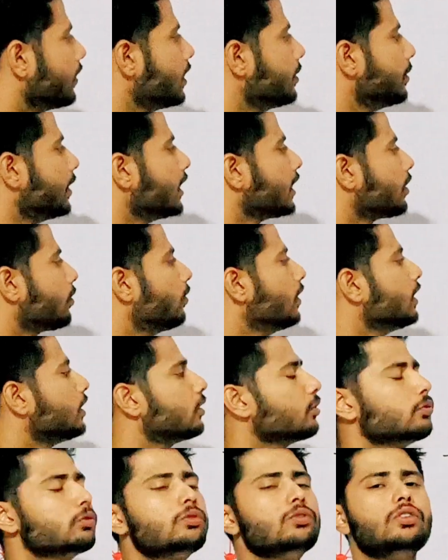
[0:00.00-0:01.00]
will be equal
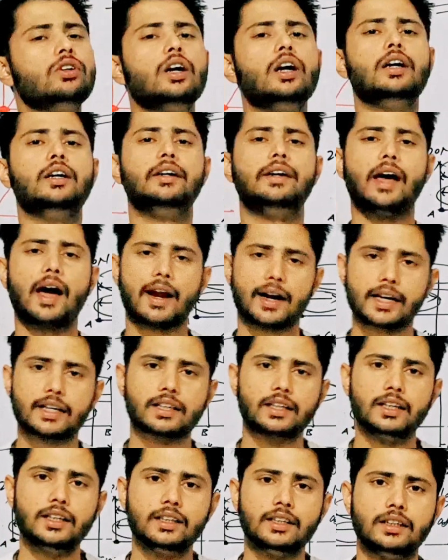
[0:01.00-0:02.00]
to
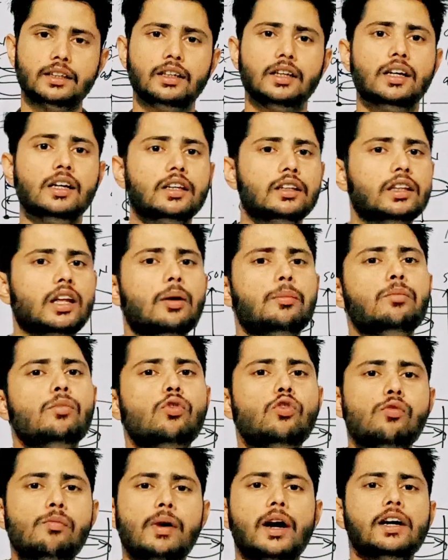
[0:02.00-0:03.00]
directly the
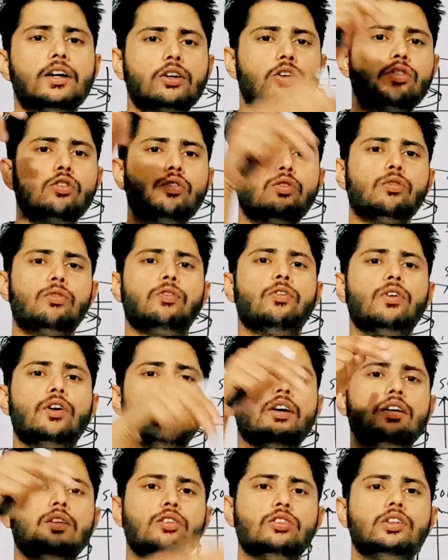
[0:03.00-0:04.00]
movement
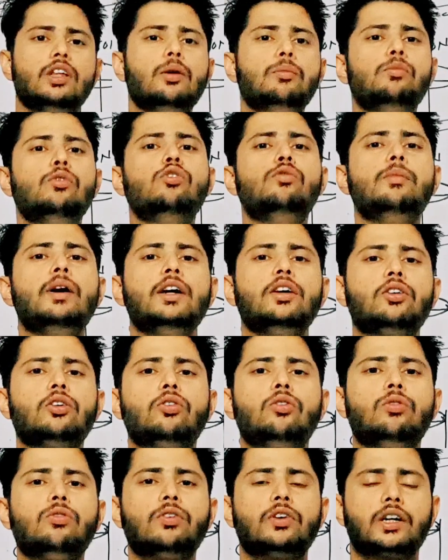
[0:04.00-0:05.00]

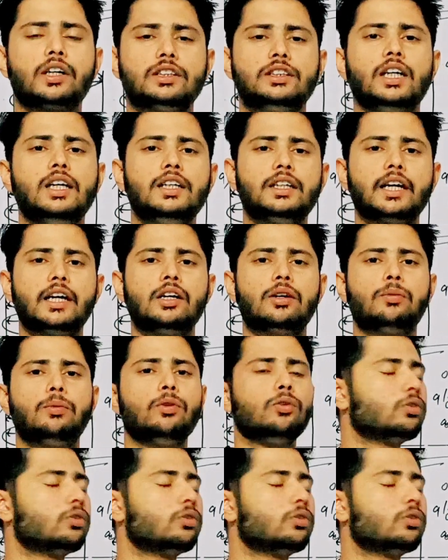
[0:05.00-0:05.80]
of resultant